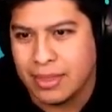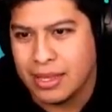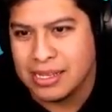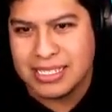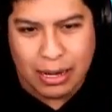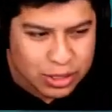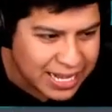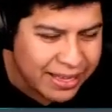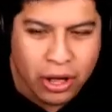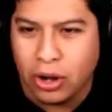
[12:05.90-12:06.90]

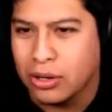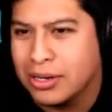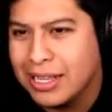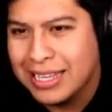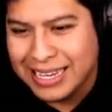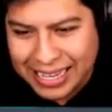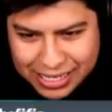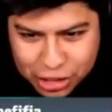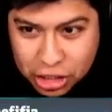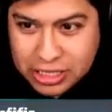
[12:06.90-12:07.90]
Saucedo, it
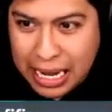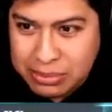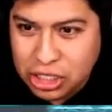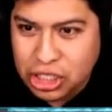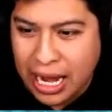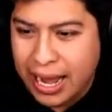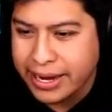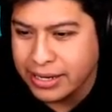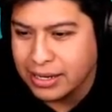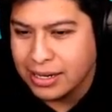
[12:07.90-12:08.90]
is your time to
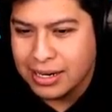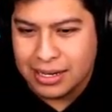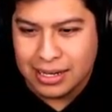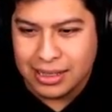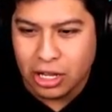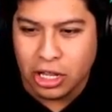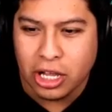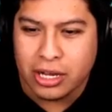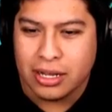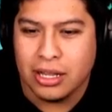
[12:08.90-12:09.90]
shine.
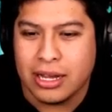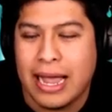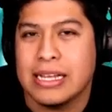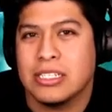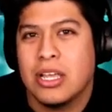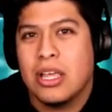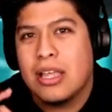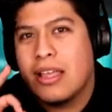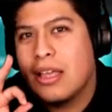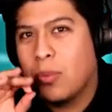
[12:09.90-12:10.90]
Look, guys.
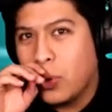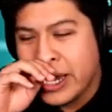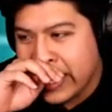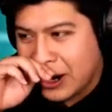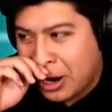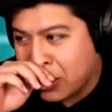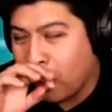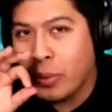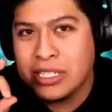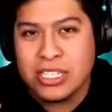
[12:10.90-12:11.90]
We are
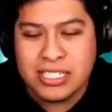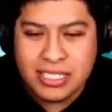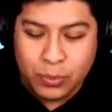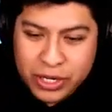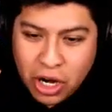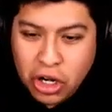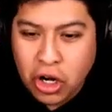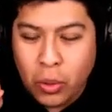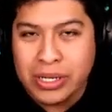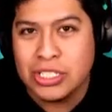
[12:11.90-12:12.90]
going
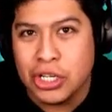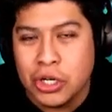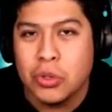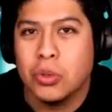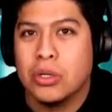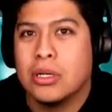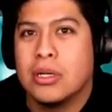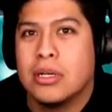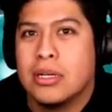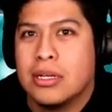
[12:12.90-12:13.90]
to
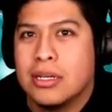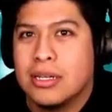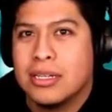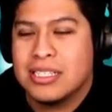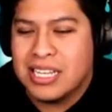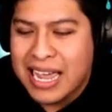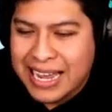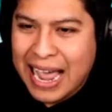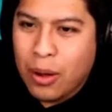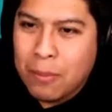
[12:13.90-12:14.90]
take
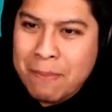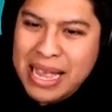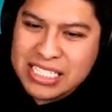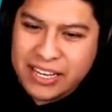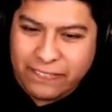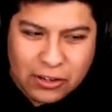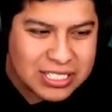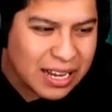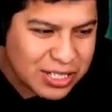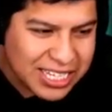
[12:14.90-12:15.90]
out Messi for
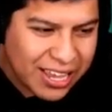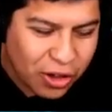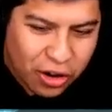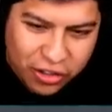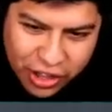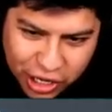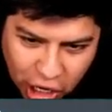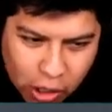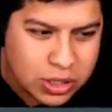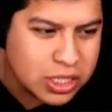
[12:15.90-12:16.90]
Saucedo, the
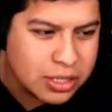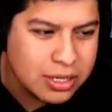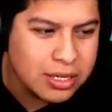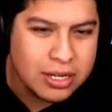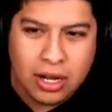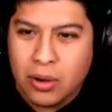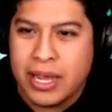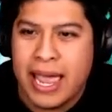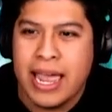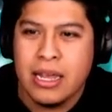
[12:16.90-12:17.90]
GOAT,
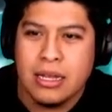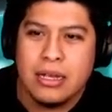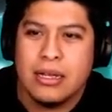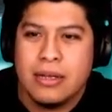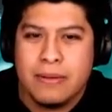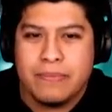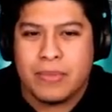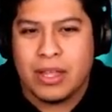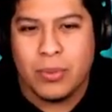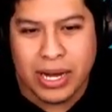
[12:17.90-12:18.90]
okay?
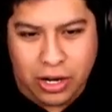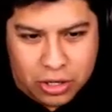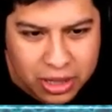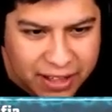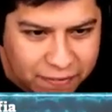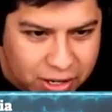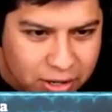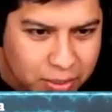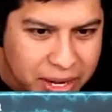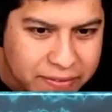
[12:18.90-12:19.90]
Wait, are you left-footed
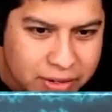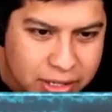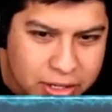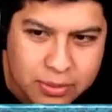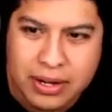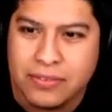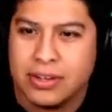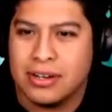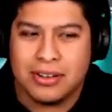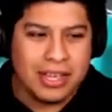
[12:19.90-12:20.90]
or right-footed? You're
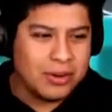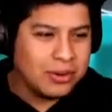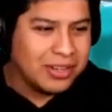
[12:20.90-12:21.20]
right-footed. Okay, cool.